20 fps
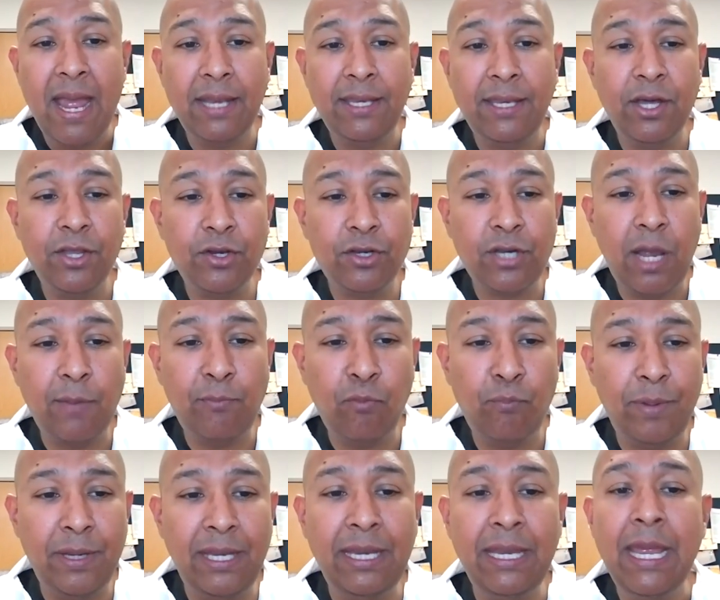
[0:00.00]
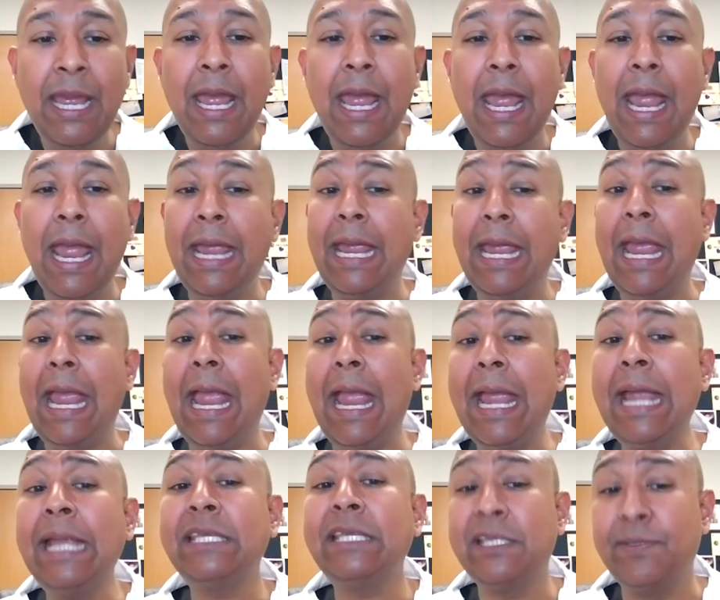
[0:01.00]
The other type will be
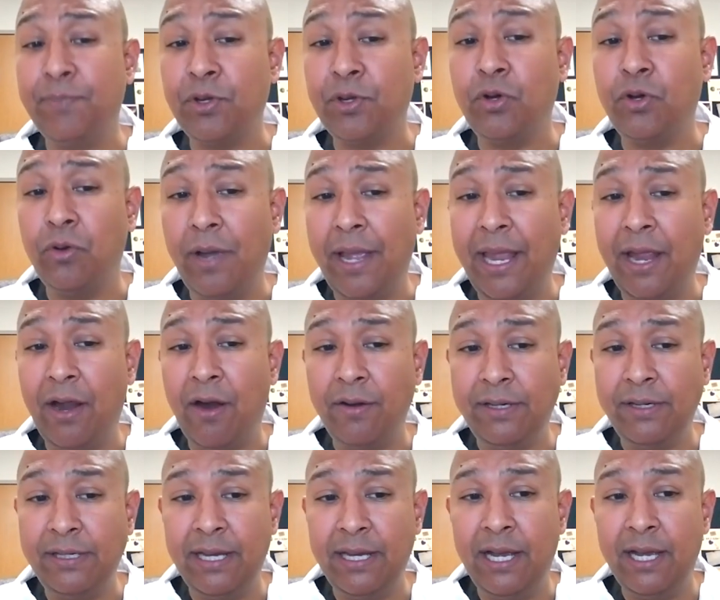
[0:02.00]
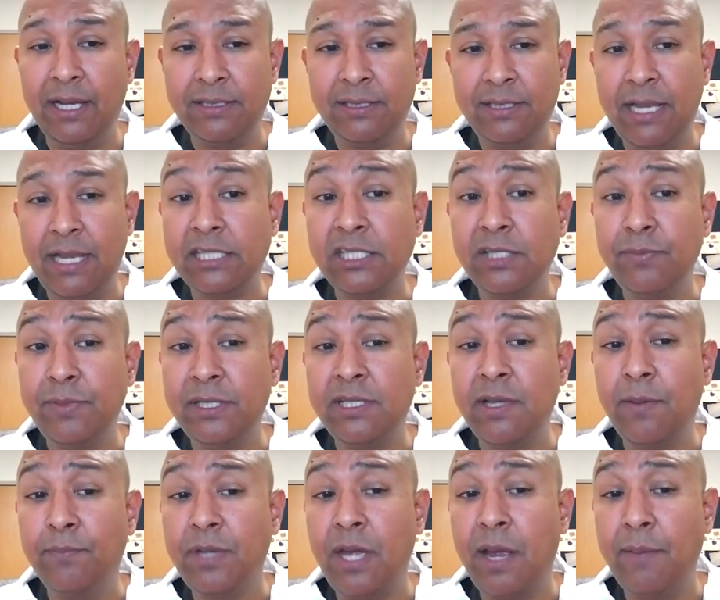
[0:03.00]
atypical ARDS, and that's going to be
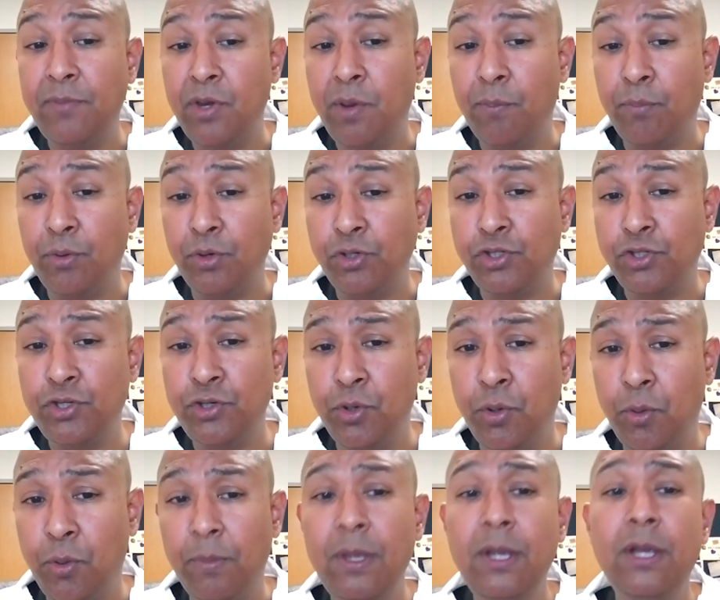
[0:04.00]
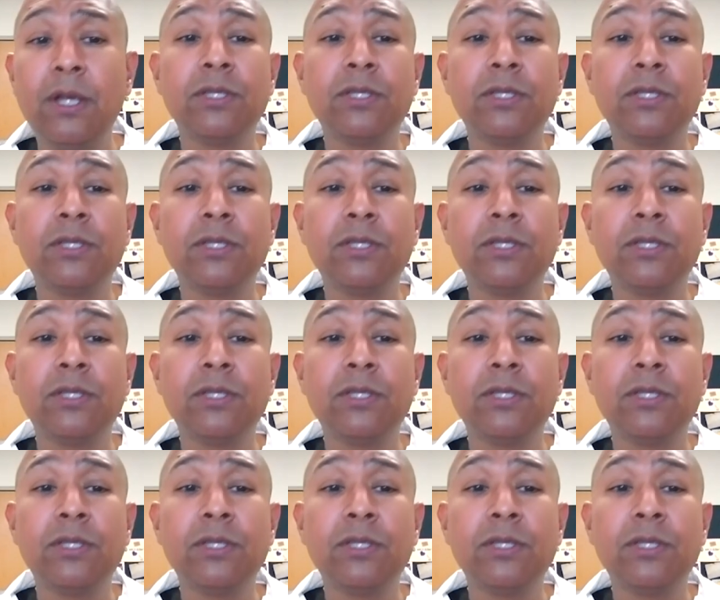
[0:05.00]
subtype number two.